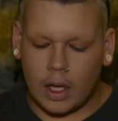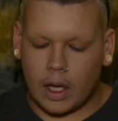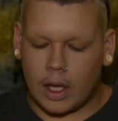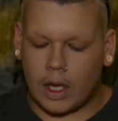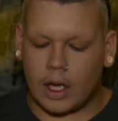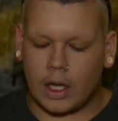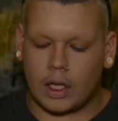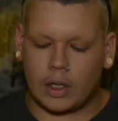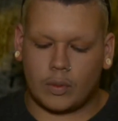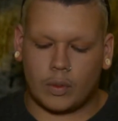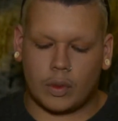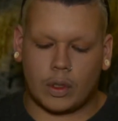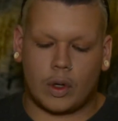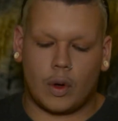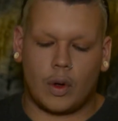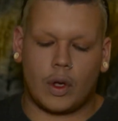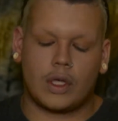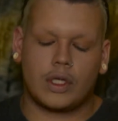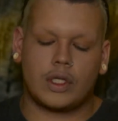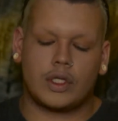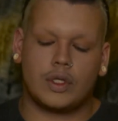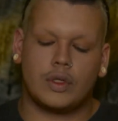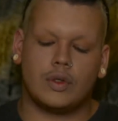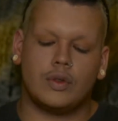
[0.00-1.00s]
And we're
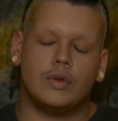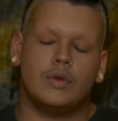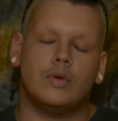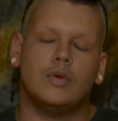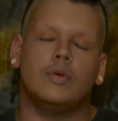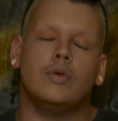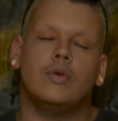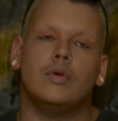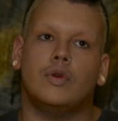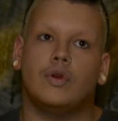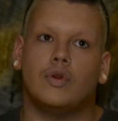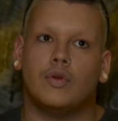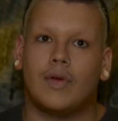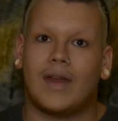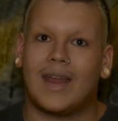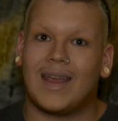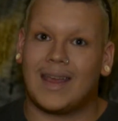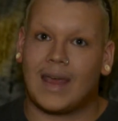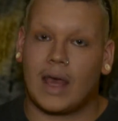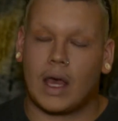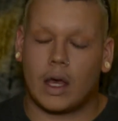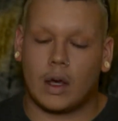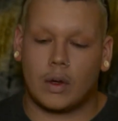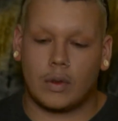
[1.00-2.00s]
going to
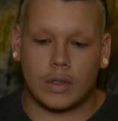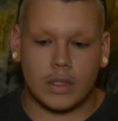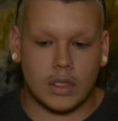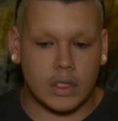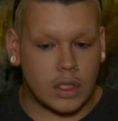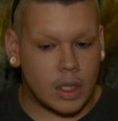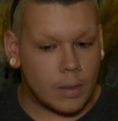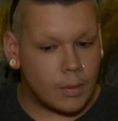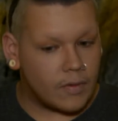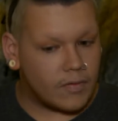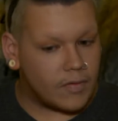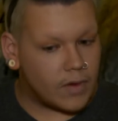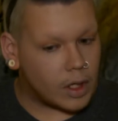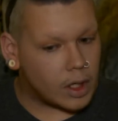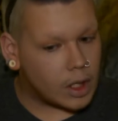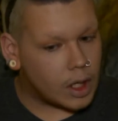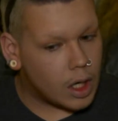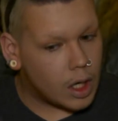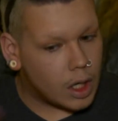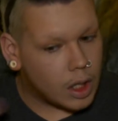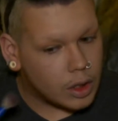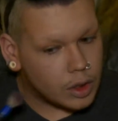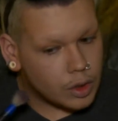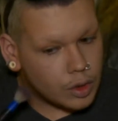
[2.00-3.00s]
gray out some of our
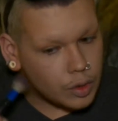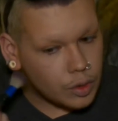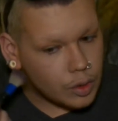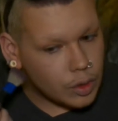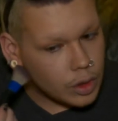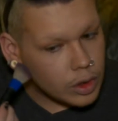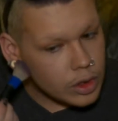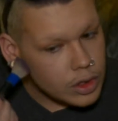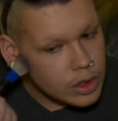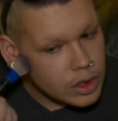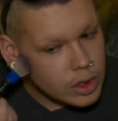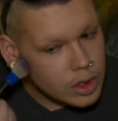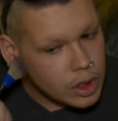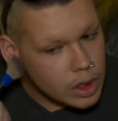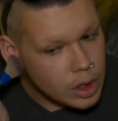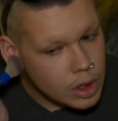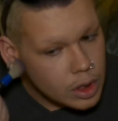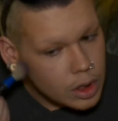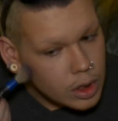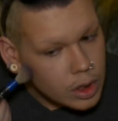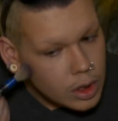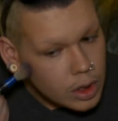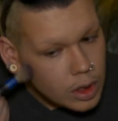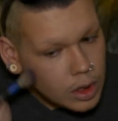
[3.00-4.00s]
contours.
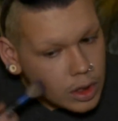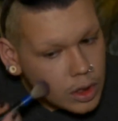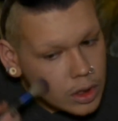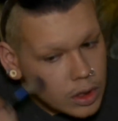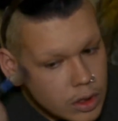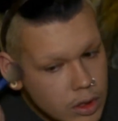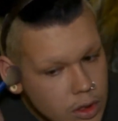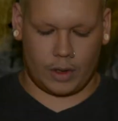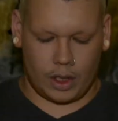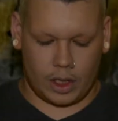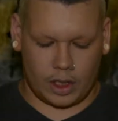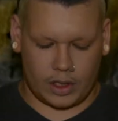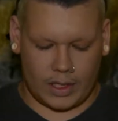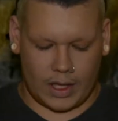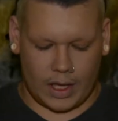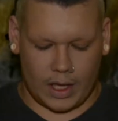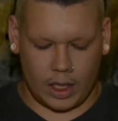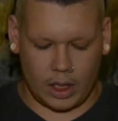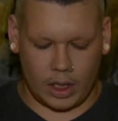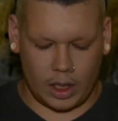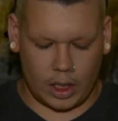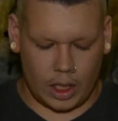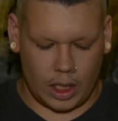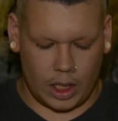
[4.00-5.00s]
I'm going to
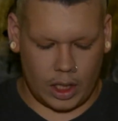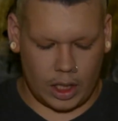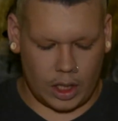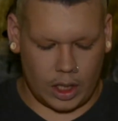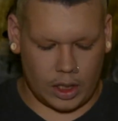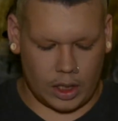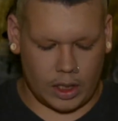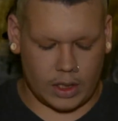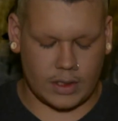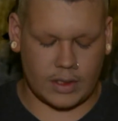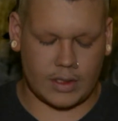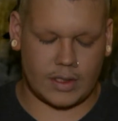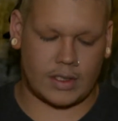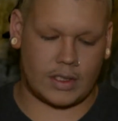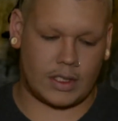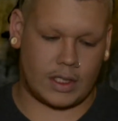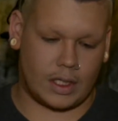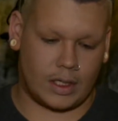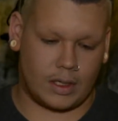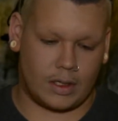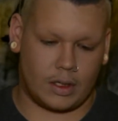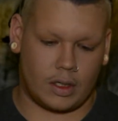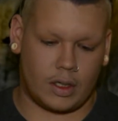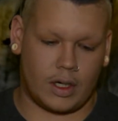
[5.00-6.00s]
take a
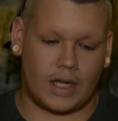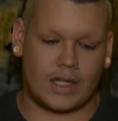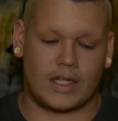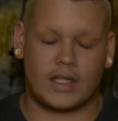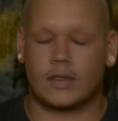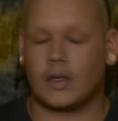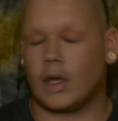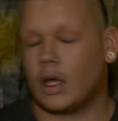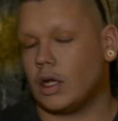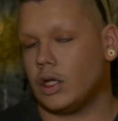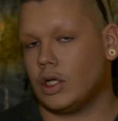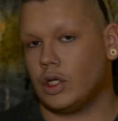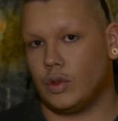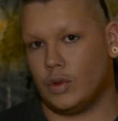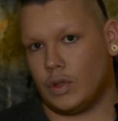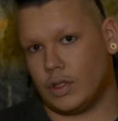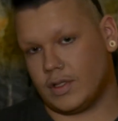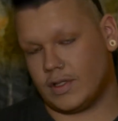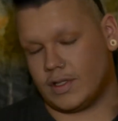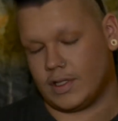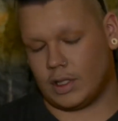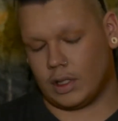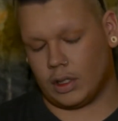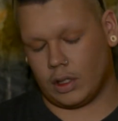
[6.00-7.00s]
concealer. I just got a new
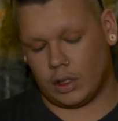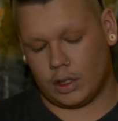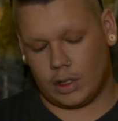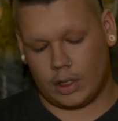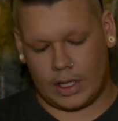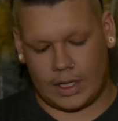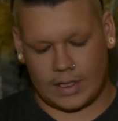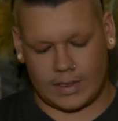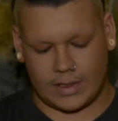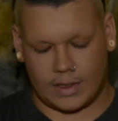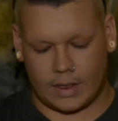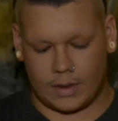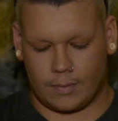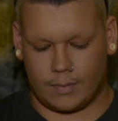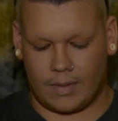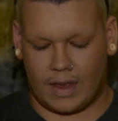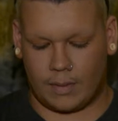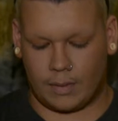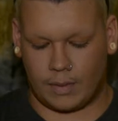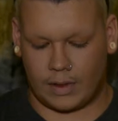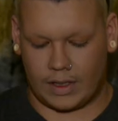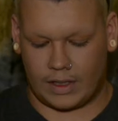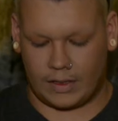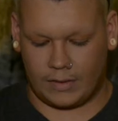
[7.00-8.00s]
concealer. It's the
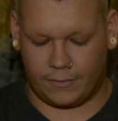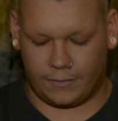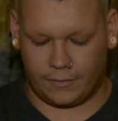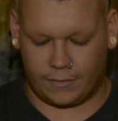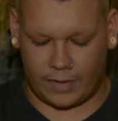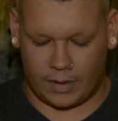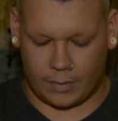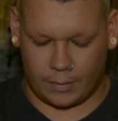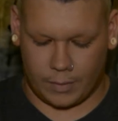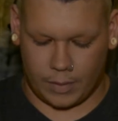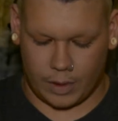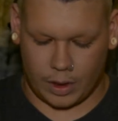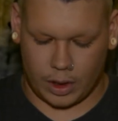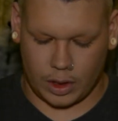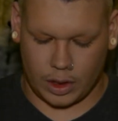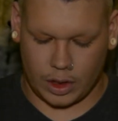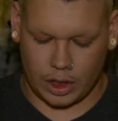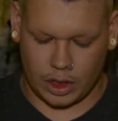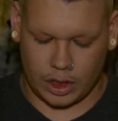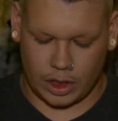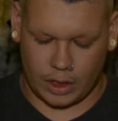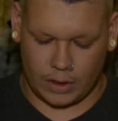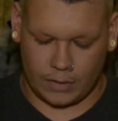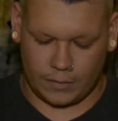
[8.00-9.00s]
Maybelline Fit Me in
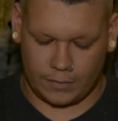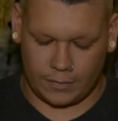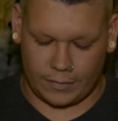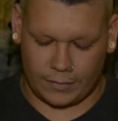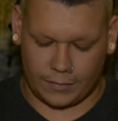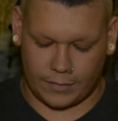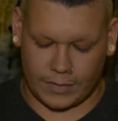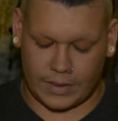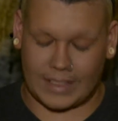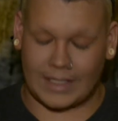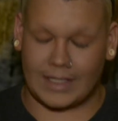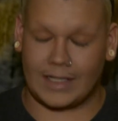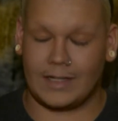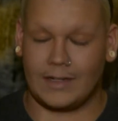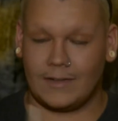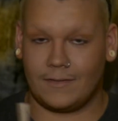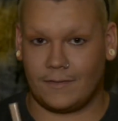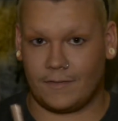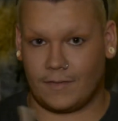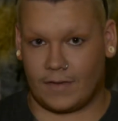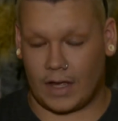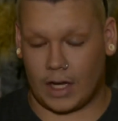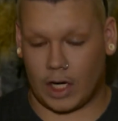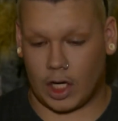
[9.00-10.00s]
shade 15
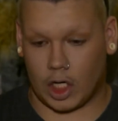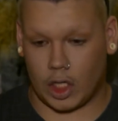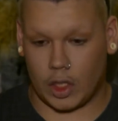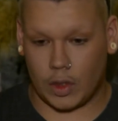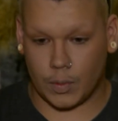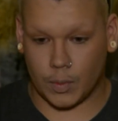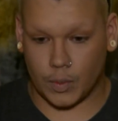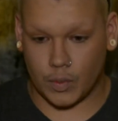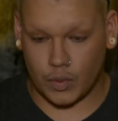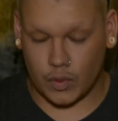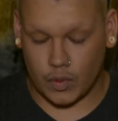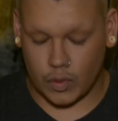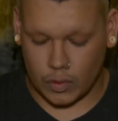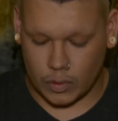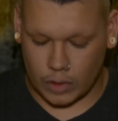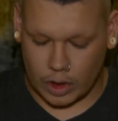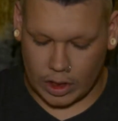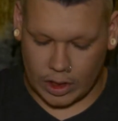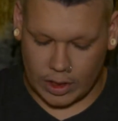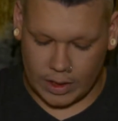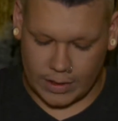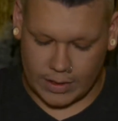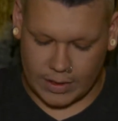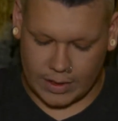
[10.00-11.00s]
Fair.
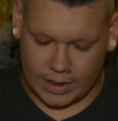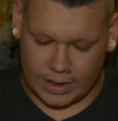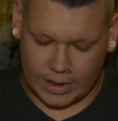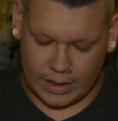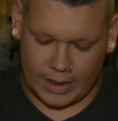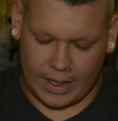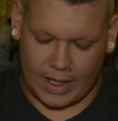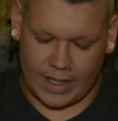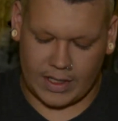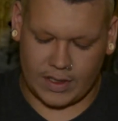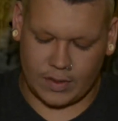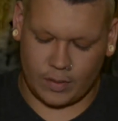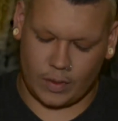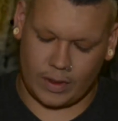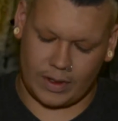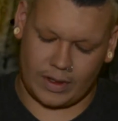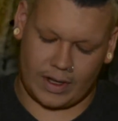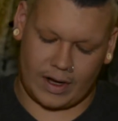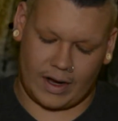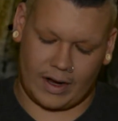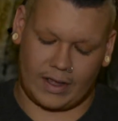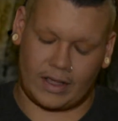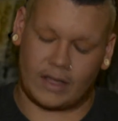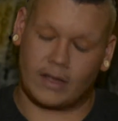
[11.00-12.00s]
It is the lightest one
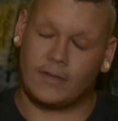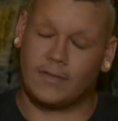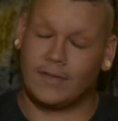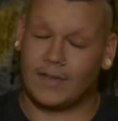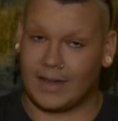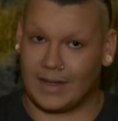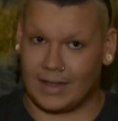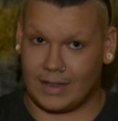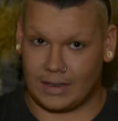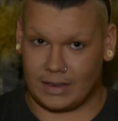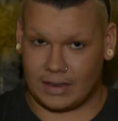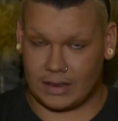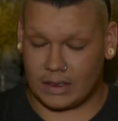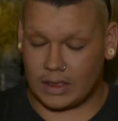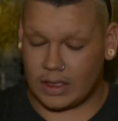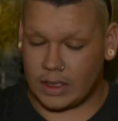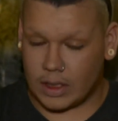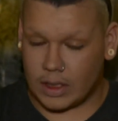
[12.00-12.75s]
that I could find.